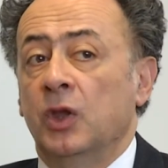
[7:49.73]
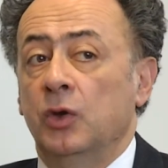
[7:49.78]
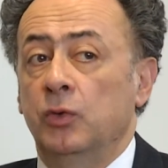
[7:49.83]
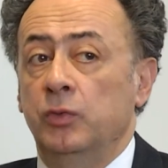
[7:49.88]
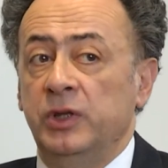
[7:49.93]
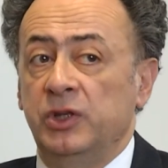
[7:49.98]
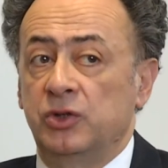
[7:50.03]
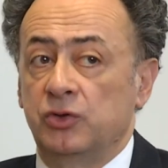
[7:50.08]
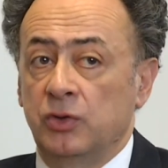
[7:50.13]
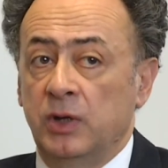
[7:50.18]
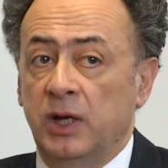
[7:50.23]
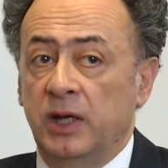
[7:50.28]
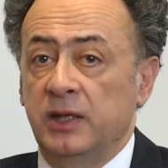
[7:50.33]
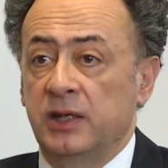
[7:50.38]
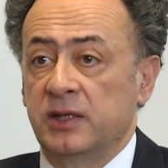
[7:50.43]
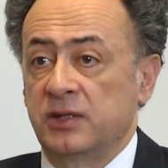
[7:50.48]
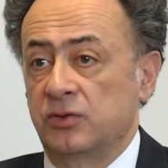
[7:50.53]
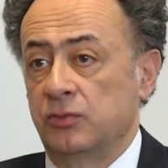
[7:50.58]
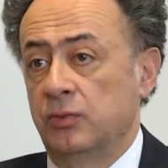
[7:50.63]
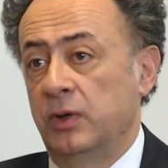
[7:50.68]
We try
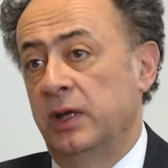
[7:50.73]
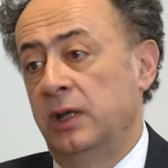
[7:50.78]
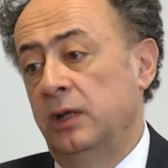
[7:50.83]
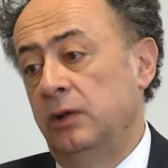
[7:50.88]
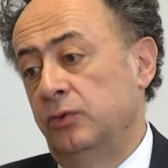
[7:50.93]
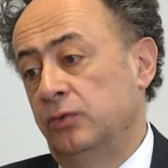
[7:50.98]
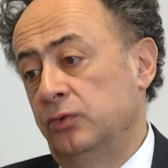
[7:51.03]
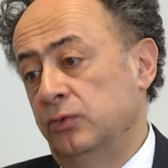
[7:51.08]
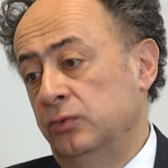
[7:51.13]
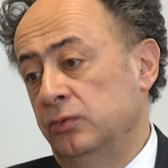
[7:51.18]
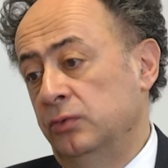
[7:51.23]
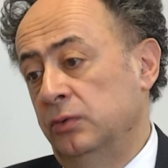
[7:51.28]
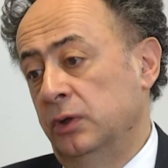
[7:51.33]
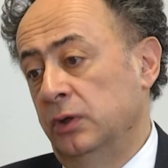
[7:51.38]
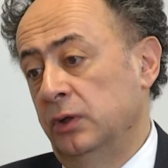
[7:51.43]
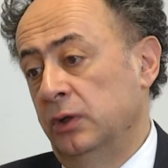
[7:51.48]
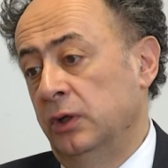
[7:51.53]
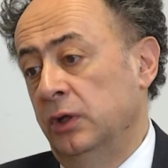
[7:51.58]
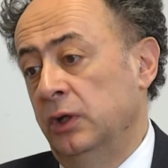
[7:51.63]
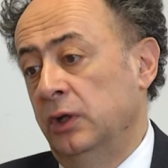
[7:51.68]
as well
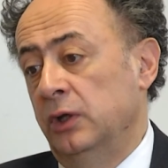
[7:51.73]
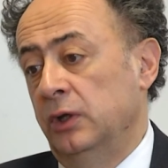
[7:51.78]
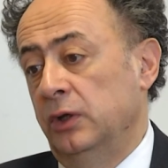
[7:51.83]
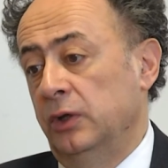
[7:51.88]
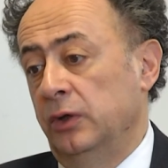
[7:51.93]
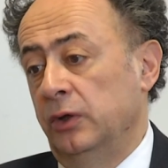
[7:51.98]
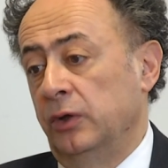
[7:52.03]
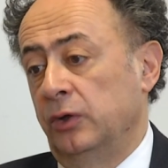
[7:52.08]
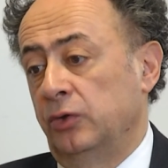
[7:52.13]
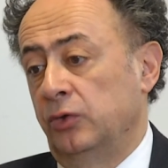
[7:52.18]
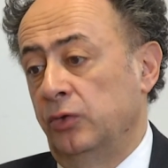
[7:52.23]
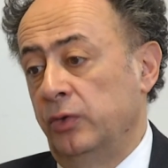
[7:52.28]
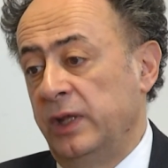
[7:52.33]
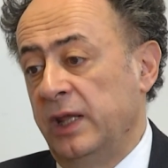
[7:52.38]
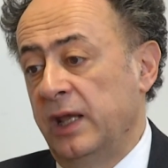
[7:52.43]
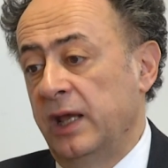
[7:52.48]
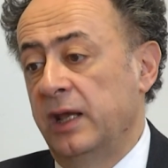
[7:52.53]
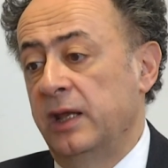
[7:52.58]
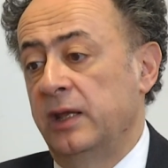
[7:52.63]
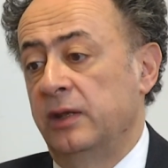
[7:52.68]
to
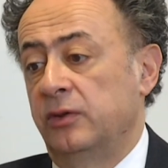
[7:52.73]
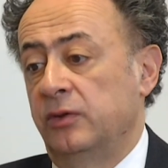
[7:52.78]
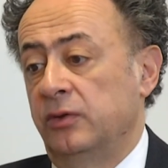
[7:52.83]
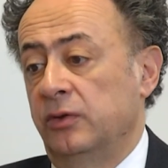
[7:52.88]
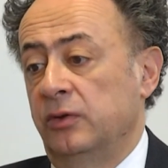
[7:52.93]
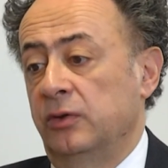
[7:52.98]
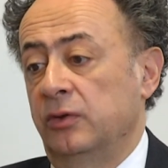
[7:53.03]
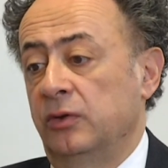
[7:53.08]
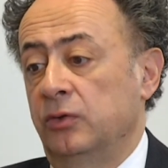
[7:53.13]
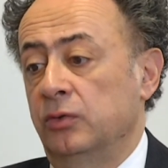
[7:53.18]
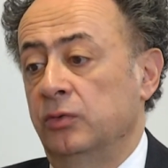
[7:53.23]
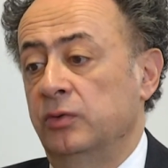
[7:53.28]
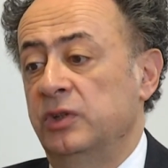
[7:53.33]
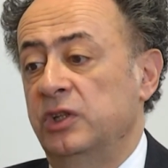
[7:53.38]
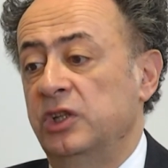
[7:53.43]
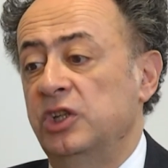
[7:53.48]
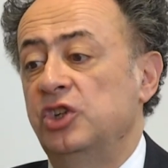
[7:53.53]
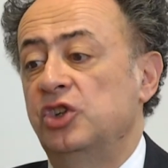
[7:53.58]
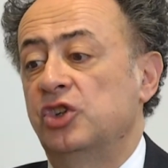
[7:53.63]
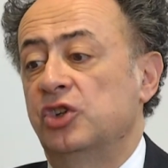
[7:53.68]
create
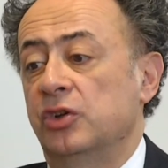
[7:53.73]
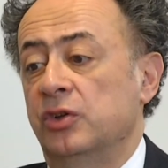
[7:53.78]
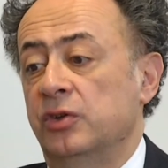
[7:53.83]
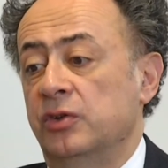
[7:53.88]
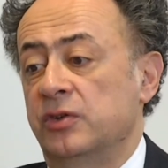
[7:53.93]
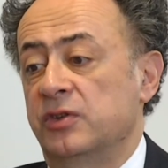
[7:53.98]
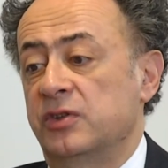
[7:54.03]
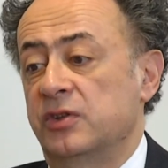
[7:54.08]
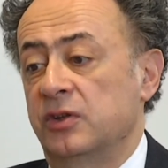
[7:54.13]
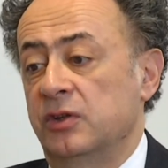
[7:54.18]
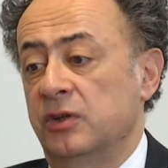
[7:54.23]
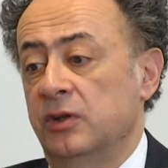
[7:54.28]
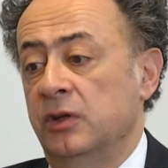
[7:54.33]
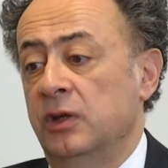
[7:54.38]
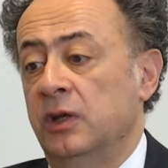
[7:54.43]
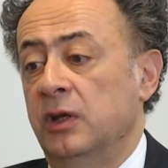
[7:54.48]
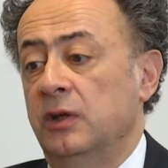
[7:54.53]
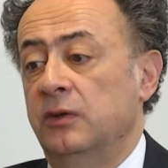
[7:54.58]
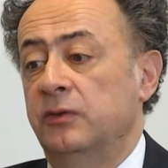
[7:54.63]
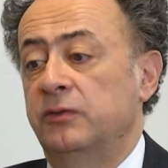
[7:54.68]
conditions
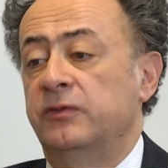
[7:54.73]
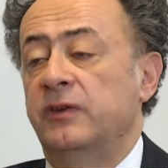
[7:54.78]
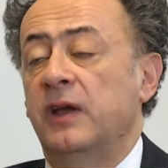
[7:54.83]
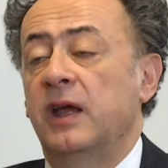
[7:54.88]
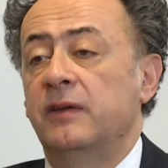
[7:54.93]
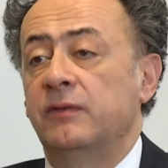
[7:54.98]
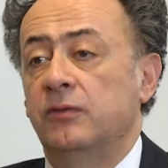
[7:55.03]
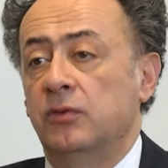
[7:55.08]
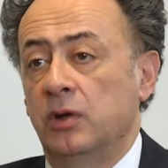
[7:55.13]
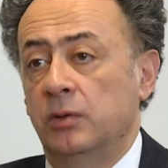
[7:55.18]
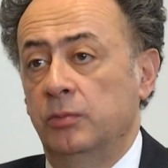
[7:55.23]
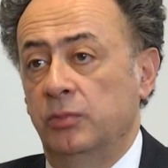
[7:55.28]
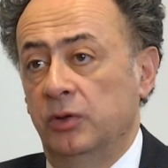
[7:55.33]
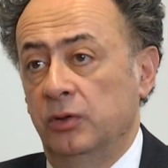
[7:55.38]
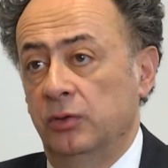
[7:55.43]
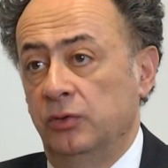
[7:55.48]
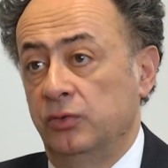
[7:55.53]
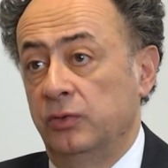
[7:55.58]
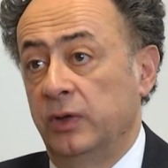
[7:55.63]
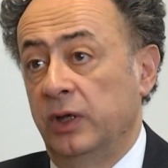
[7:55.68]

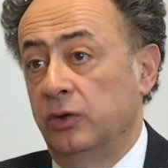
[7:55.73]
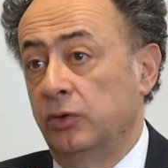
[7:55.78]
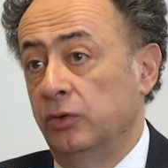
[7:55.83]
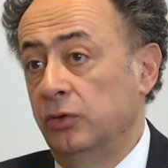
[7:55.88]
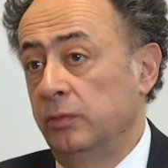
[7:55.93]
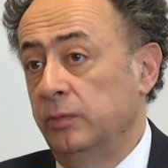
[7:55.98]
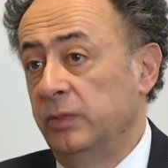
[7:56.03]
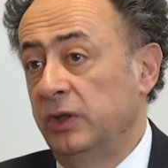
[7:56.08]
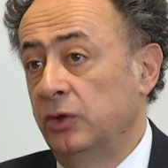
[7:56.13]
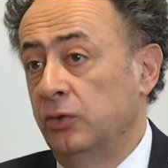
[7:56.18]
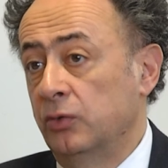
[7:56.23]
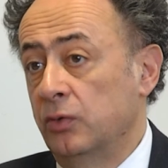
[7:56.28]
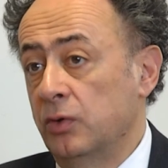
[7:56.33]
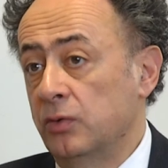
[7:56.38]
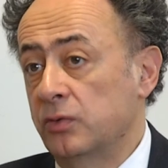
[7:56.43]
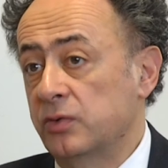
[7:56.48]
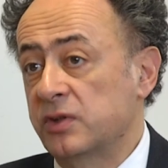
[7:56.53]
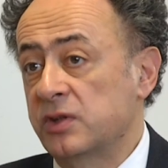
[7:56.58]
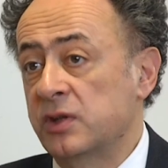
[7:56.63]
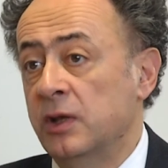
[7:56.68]
favorable to economic
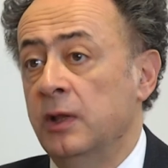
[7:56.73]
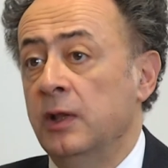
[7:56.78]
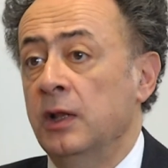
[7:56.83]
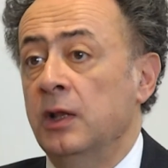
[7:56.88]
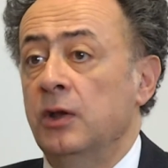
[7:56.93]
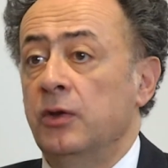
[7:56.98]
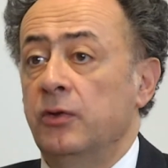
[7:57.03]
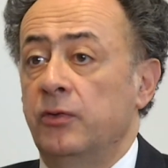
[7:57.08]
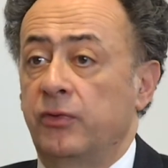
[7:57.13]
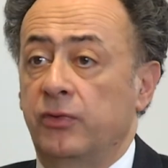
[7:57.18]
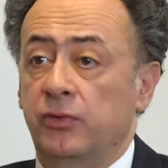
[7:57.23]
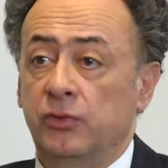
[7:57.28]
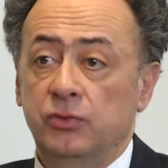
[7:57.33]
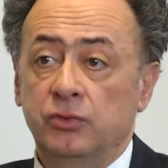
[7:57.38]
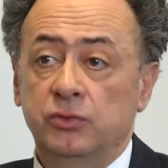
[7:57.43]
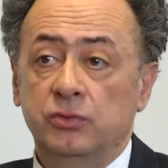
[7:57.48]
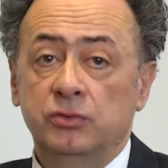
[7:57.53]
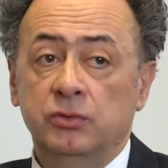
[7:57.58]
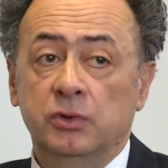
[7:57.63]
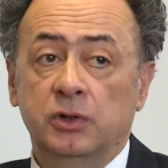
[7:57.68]
growth
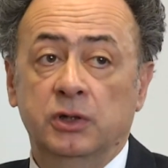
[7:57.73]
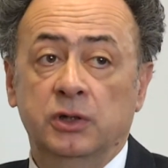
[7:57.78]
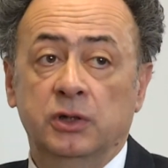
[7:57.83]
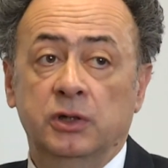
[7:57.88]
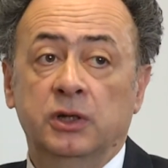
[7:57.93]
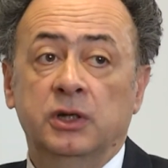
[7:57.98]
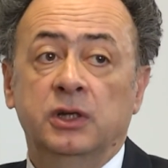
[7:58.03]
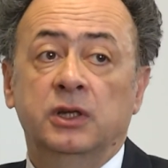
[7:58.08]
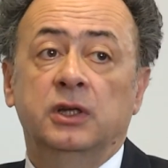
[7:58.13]
through